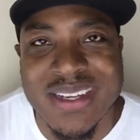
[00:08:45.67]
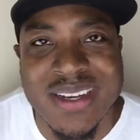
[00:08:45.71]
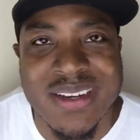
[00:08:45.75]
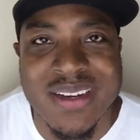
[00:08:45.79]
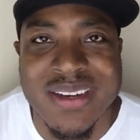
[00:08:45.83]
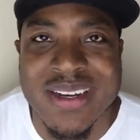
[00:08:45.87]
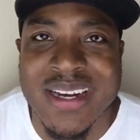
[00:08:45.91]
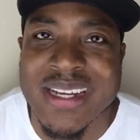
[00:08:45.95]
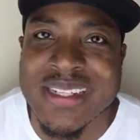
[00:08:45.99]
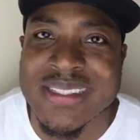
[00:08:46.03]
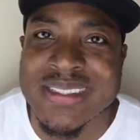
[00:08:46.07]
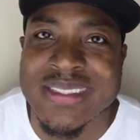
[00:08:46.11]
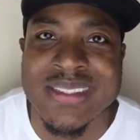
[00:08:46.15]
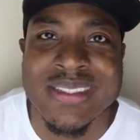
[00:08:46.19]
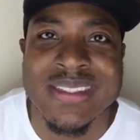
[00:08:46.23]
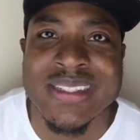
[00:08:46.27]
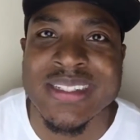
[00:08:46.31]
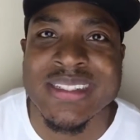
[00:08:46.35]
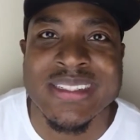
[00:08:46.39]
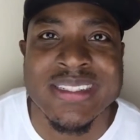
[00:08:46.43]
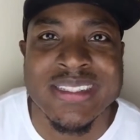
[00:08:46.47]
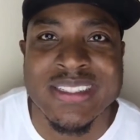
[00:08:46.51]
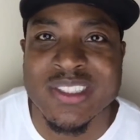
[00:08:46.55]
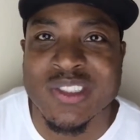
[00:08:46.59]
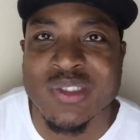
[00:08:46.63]
Oh,
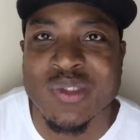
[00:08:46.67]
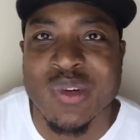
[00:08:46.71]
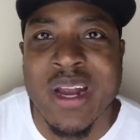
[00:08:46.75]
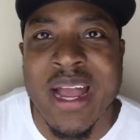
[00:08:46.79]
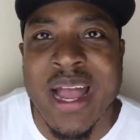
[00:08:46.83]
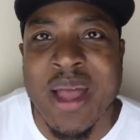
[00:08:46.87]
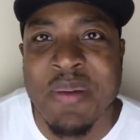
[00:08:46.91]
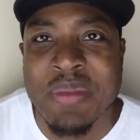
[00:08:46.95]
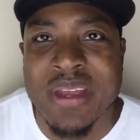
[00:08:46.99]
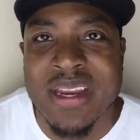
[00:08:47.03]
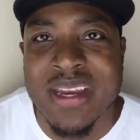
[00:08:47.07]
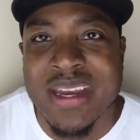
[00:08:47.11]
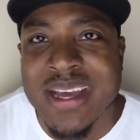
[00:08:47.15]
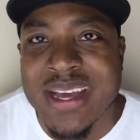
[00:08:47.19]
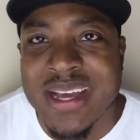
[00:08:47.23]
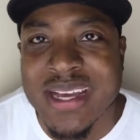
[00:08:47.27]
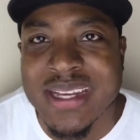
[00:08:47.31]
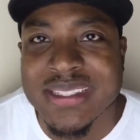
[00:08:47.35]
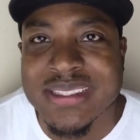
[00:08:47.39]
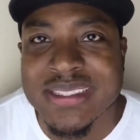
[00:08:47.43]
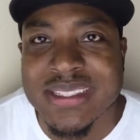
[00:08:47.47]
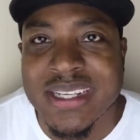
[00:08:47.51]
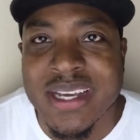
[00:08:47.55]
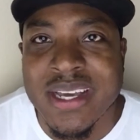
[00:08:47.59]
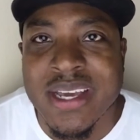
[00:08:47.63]
they just drive me
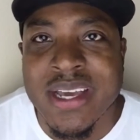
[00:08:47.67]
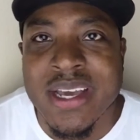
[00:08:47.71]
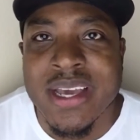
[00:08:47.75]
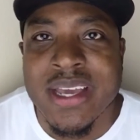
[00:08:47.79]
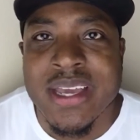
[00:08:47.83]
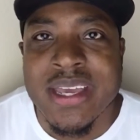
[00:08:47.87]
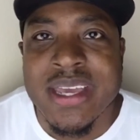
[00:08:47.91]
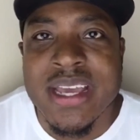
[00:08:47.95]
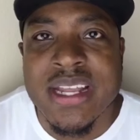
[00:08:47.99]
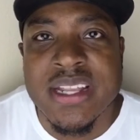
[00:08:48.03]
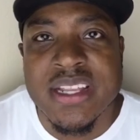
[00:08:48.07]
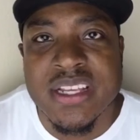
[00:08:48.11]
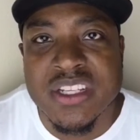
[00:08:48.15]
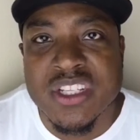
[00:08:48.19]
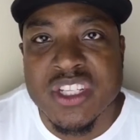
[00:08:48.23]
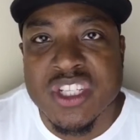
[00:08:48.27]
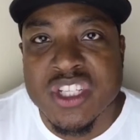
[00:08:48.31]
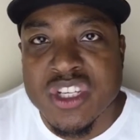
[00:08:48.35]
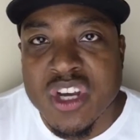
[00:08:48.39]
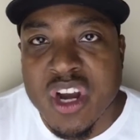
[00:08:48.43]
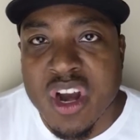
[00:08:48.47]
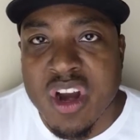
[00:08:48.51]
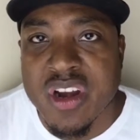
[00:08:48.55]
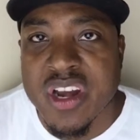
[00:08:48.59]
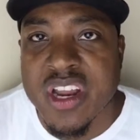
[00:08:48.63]
nuts. Get the
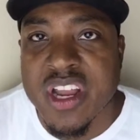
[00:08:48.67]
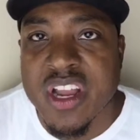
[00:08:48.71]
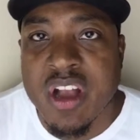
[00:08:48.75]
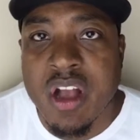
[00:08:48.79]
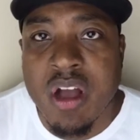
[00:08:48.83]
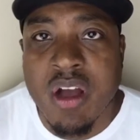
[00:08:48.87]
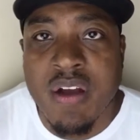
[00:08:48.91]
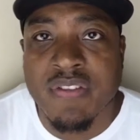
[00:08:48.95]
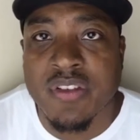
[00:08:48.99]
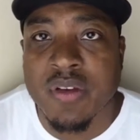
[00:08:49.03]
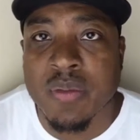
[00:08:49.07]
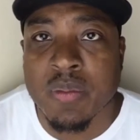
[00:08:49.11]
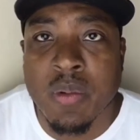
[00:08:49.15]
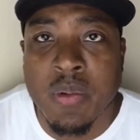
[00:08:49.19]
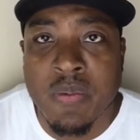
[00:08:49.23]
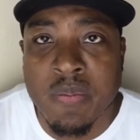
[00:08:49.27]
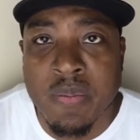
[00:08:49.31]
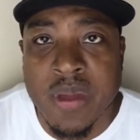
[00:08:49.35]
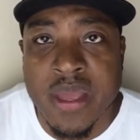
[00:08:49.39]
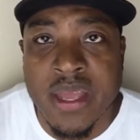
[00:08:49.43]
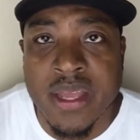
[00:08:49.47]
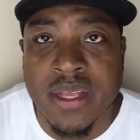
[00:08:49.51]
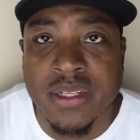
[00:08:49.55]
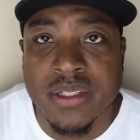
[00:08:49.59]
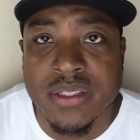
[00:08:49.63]
sturdy, comfortable
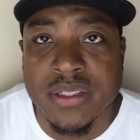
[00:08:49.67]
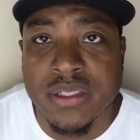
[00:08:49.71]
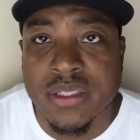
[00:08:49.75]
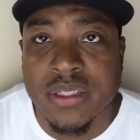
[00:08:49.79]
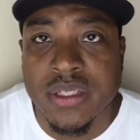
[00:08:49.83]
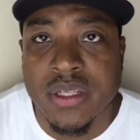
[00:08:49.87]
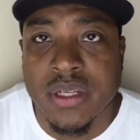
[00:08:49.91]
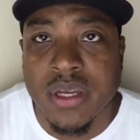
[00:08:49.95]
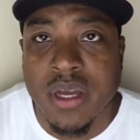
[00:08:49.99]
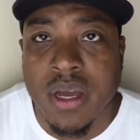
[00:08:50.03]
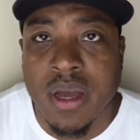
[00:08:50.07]
bench.